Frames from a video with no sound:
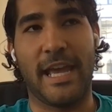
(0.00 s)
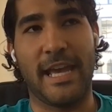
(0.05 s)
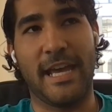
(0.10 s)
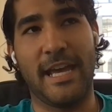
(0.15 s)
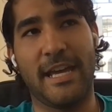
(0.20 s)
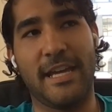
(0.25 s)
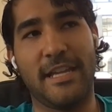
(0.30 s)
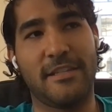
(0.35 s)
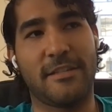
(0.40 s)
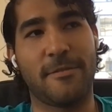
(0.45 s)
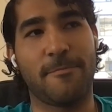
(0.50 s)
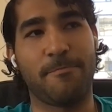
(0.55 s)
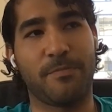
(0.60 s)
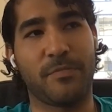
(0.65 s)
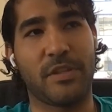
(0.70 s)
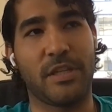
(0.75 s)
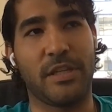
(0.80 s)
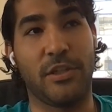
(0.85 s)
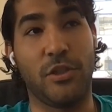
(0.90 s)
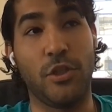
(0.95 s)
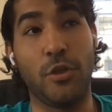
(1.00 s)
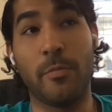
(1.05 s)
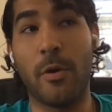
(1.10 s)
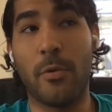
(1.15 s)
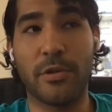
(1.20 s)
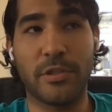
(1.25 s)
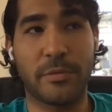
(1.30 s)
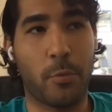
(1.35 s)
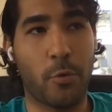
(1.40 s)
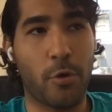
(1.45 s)
And
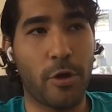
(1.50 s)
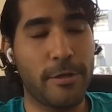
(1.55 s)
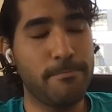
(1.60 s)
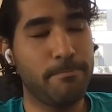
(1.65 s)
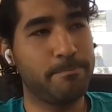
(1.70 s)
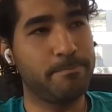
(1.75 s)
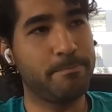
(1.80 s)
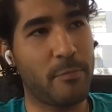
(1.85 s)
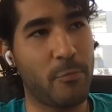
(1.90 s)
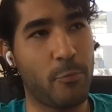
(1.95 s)
Cuboh was born.